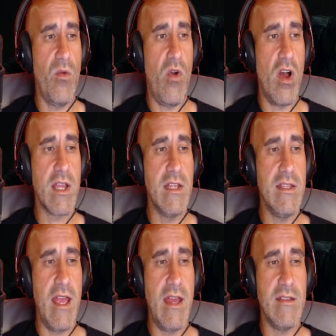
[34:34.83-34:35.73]
the
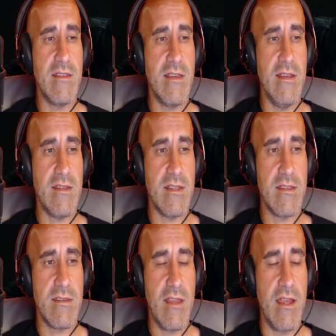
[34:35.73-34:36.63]
Walking Dead in
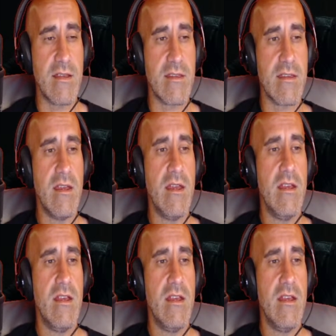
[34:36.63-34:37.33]
Season 6.